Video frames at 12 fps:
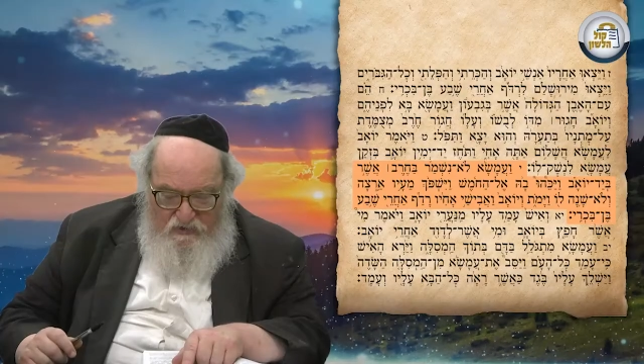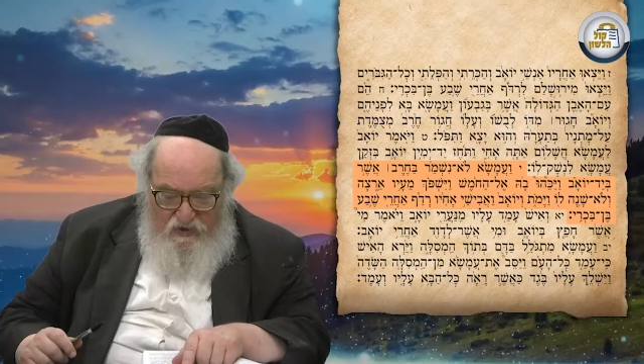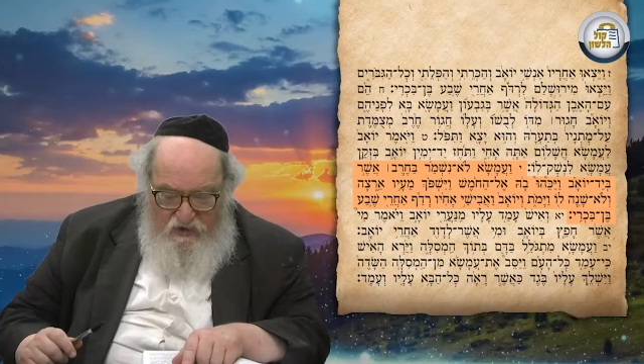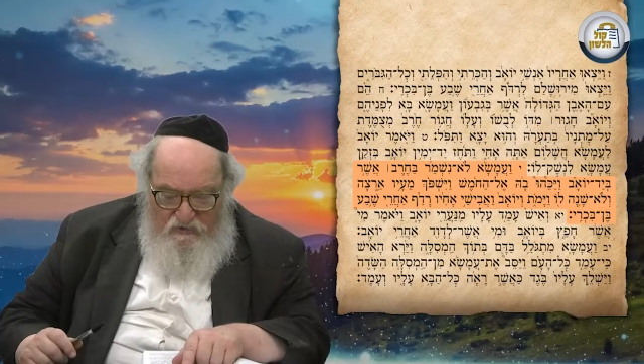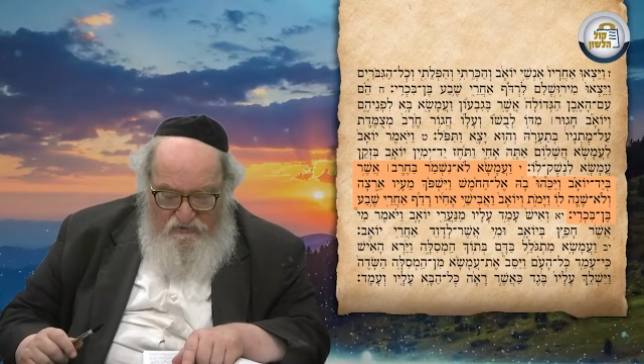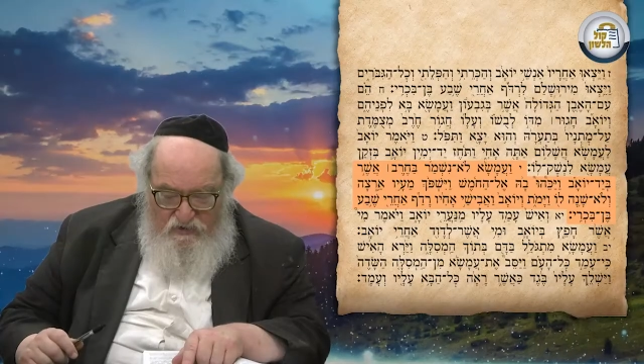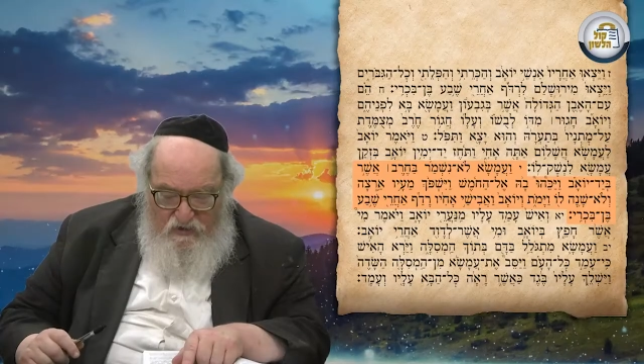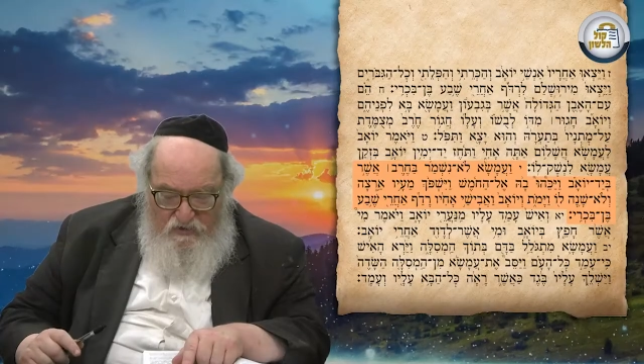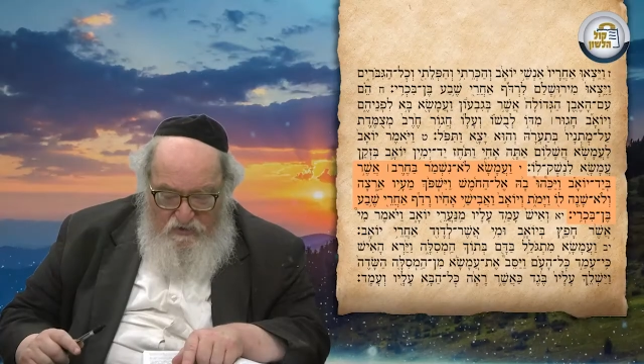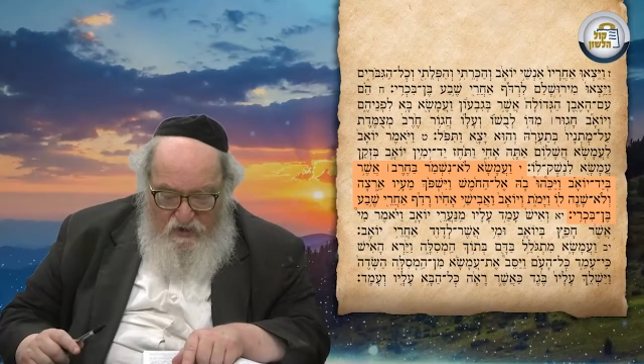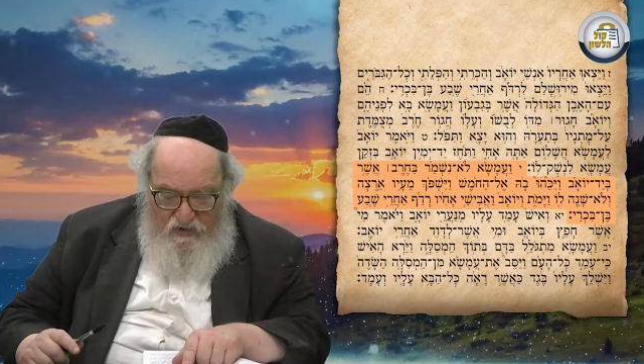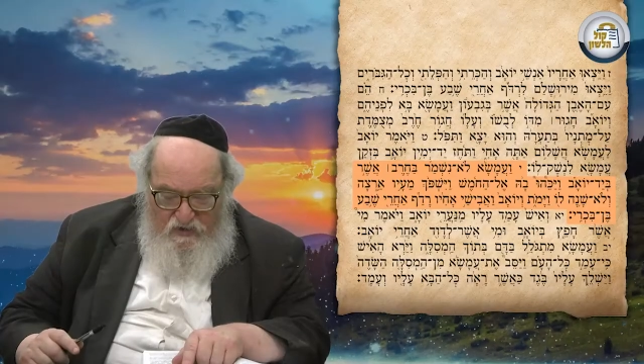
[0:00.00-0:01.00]
V'lai
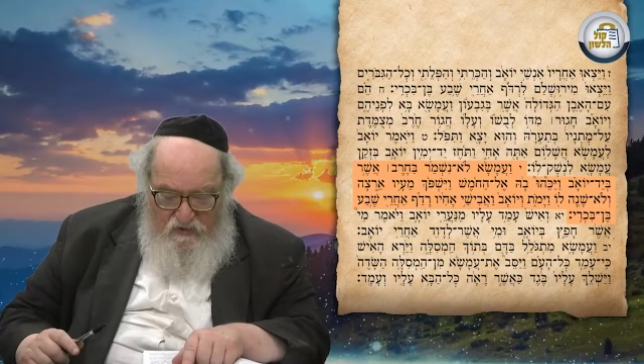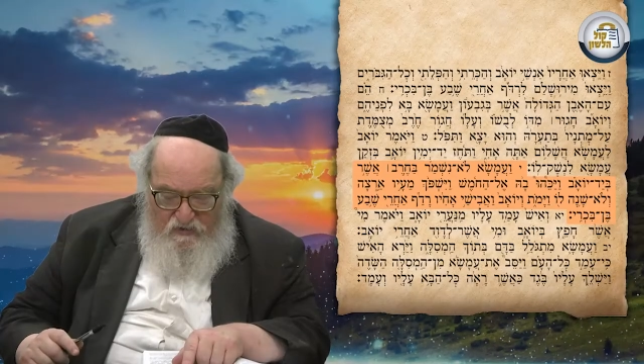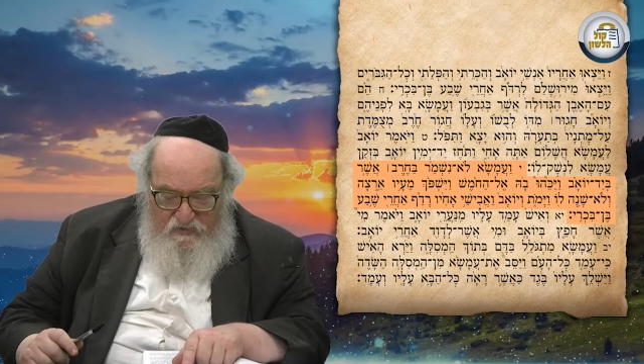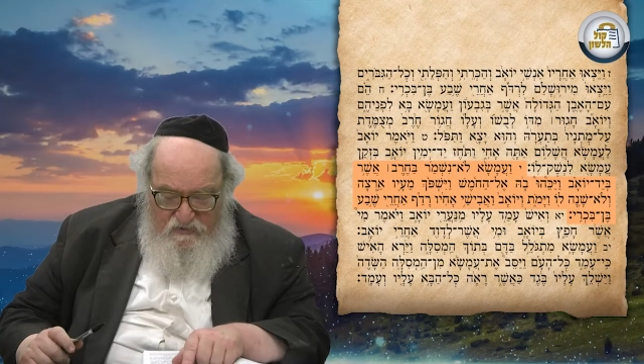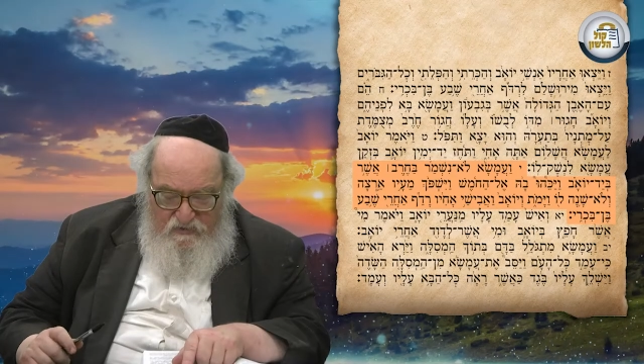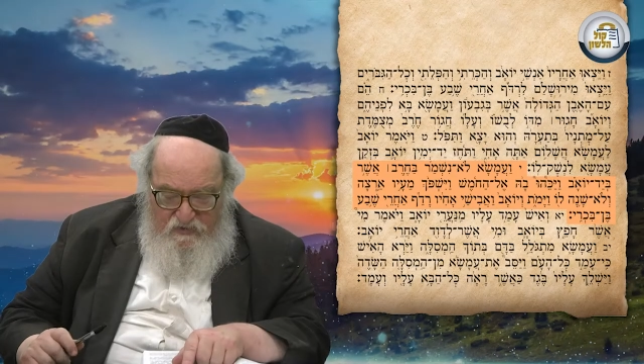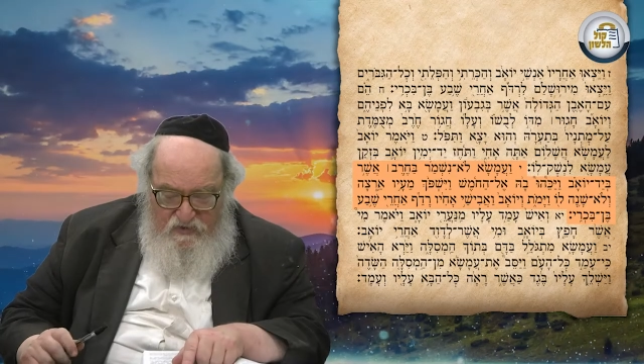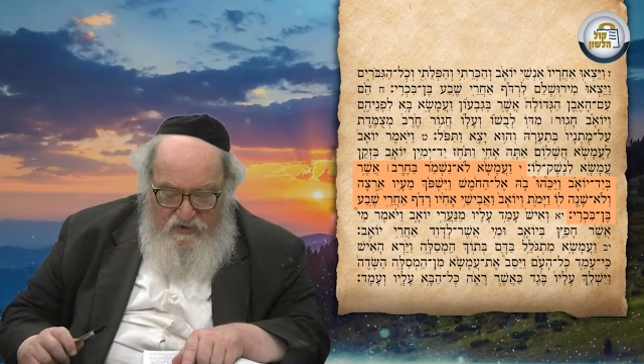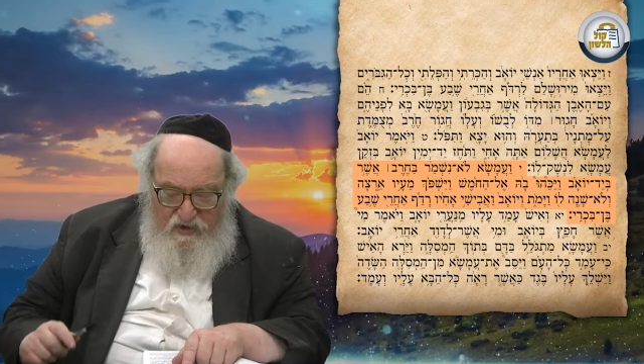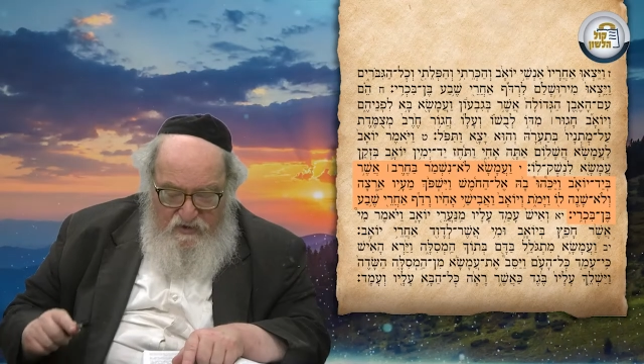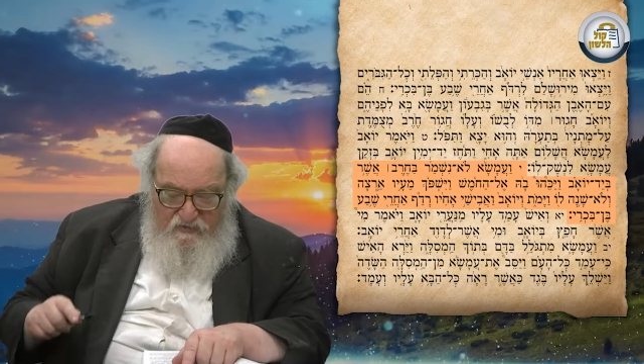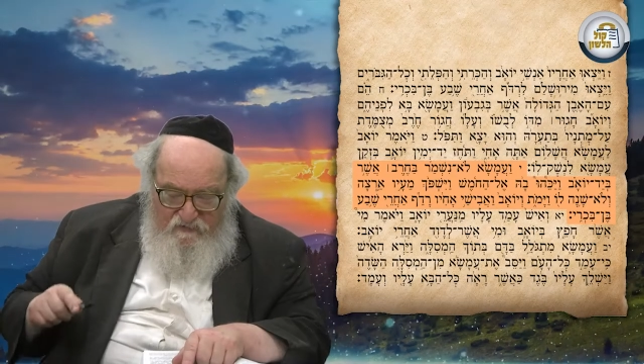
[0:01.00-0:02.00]
shanalai.
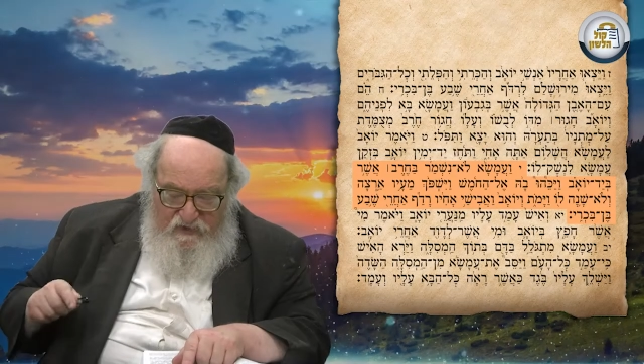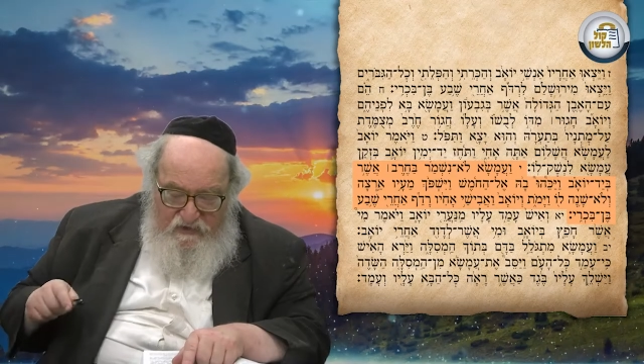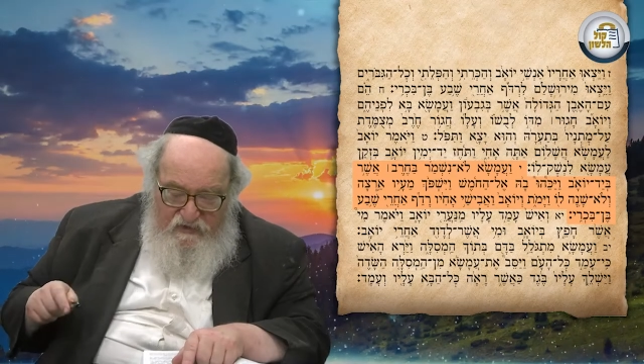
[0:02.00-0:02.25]
Yayav